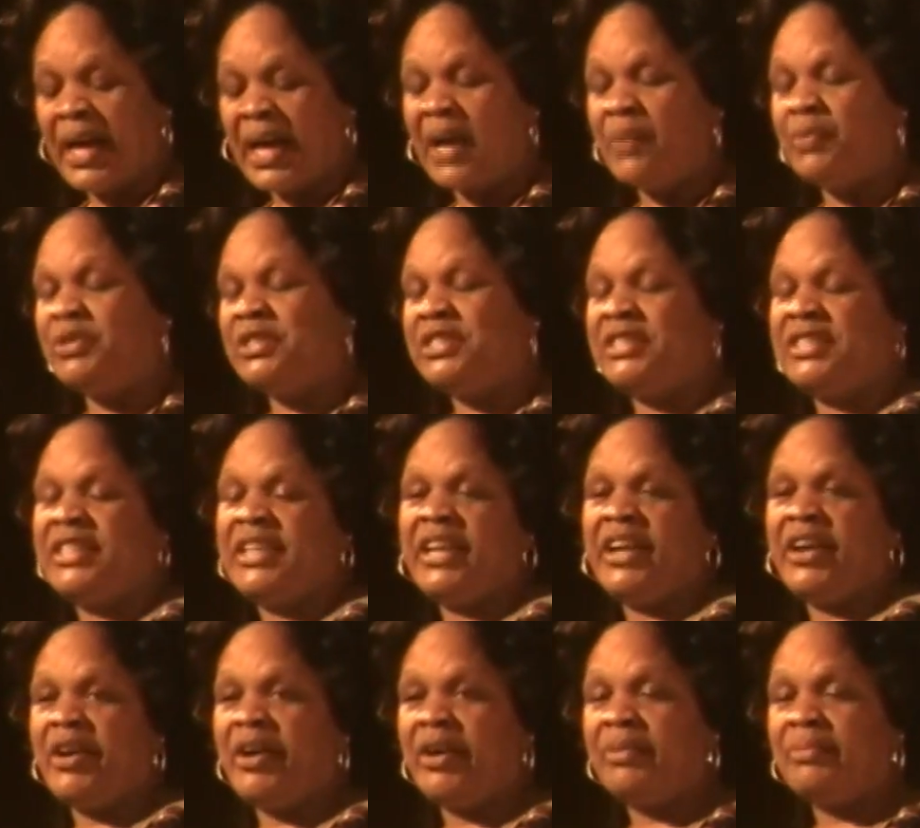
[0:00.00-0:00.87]
I was
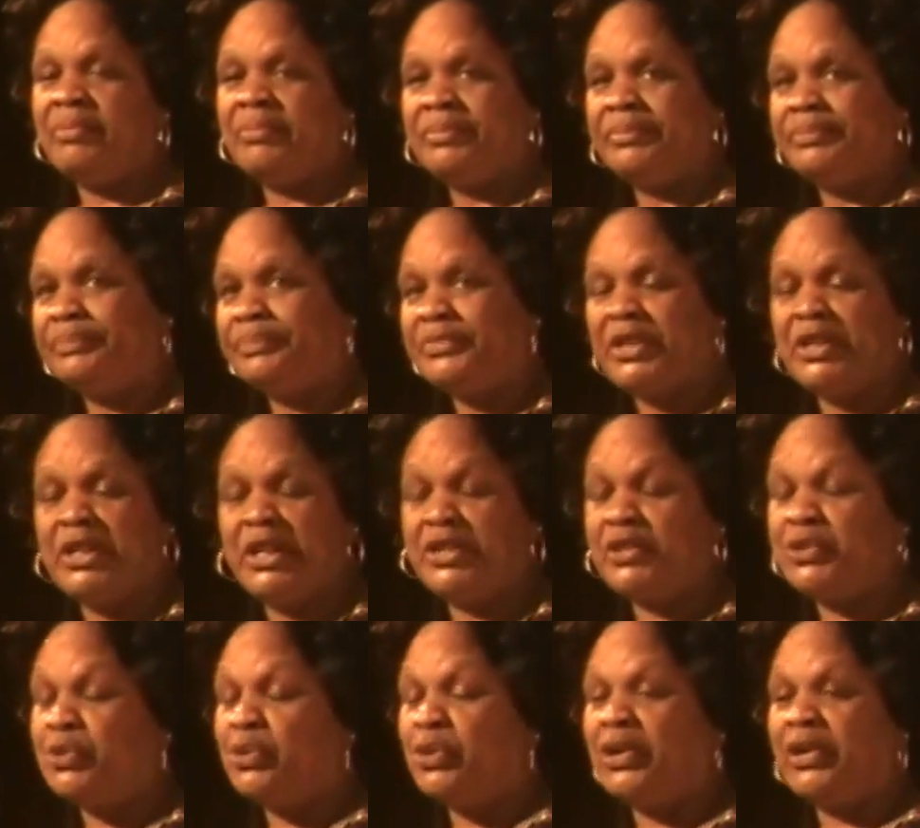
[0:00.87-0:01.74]
there
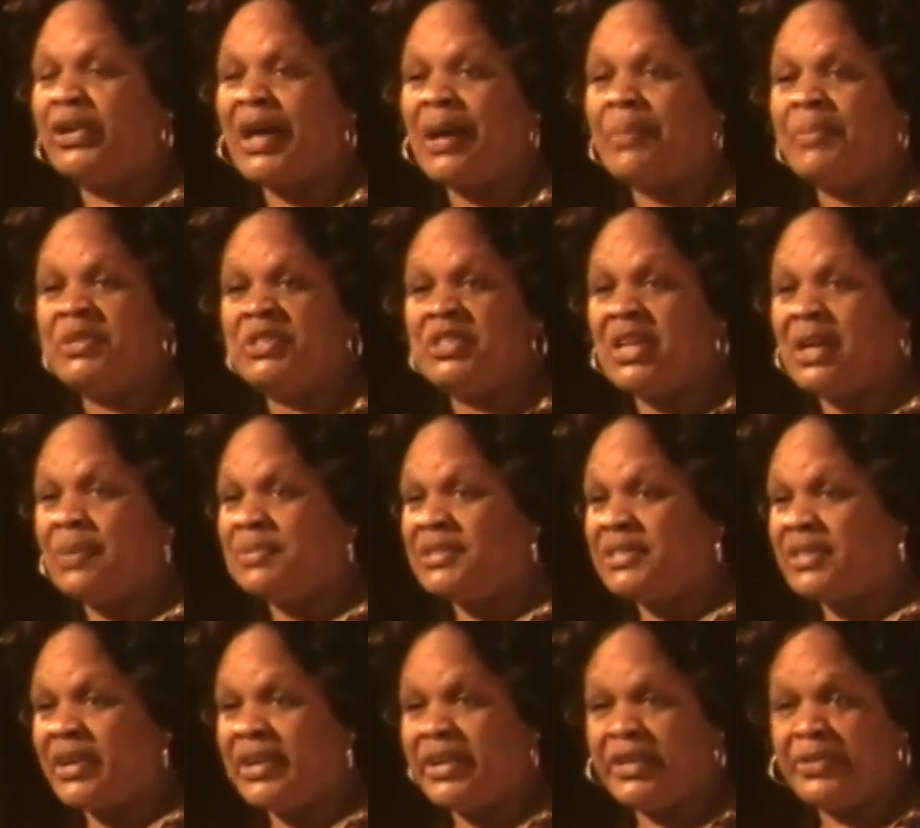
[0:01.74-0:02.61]
at 2 o'clock. My
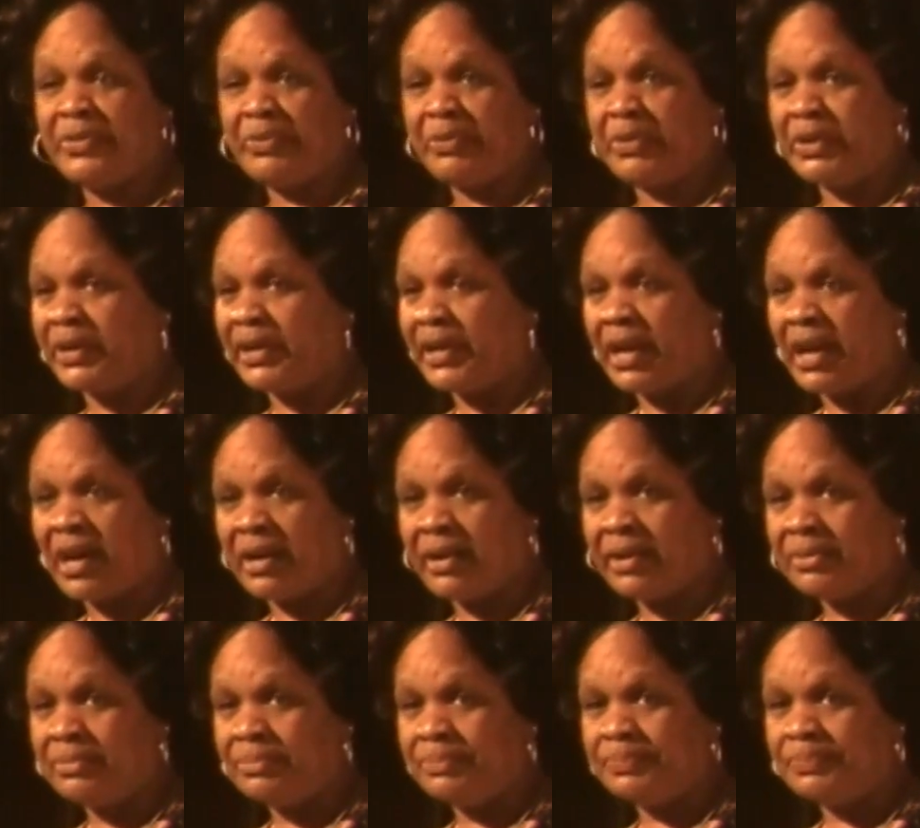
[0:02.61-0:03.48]
job started at 3
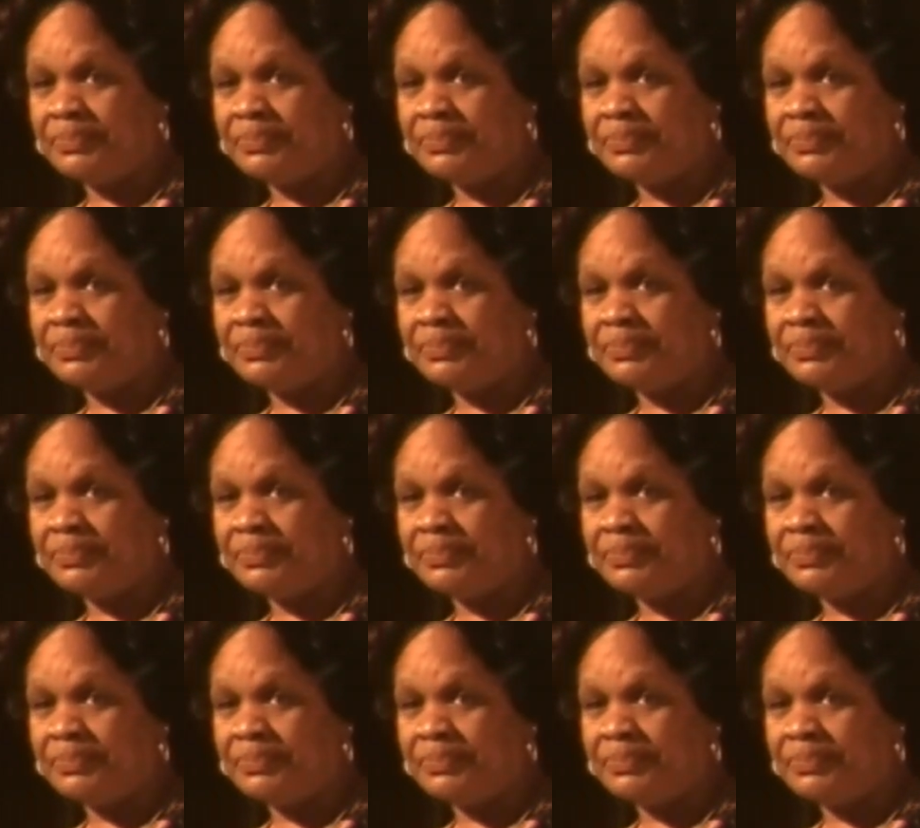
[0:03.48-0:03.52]
o'clock.